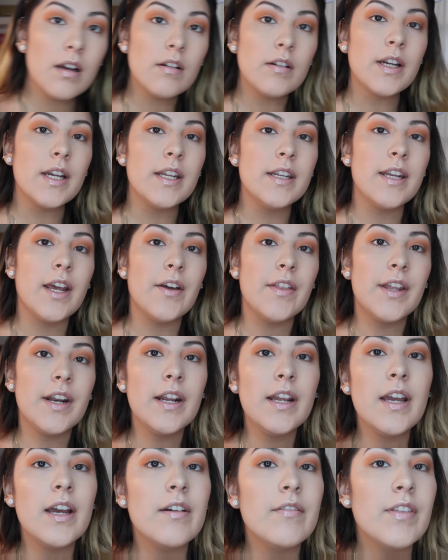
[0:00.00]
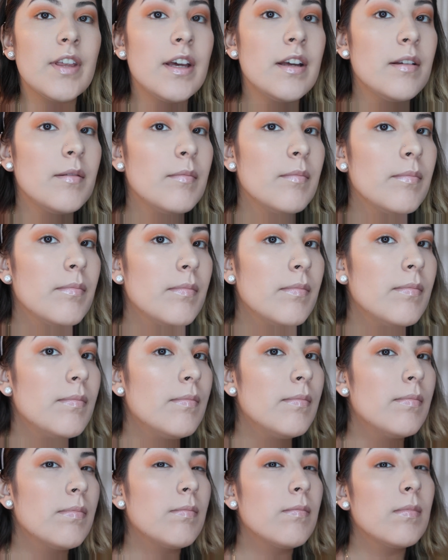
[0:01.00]
Okay, now that I have that
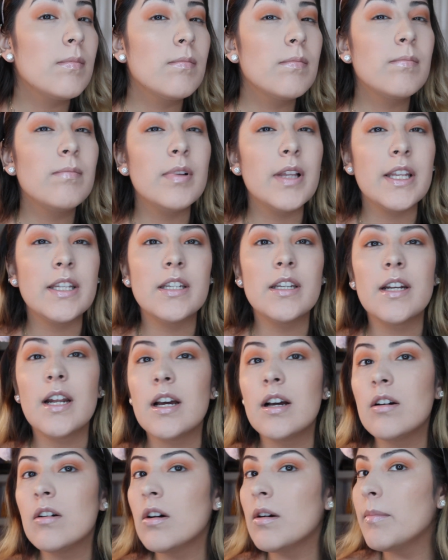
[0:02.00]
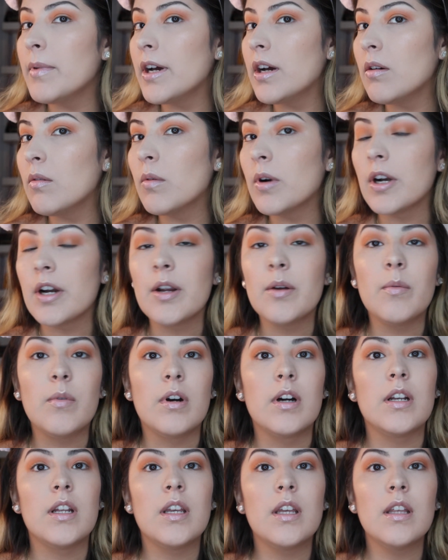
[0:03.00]
blended out about where I
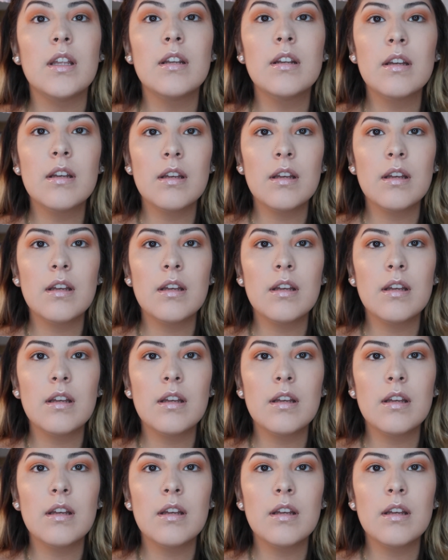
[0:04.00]
want it,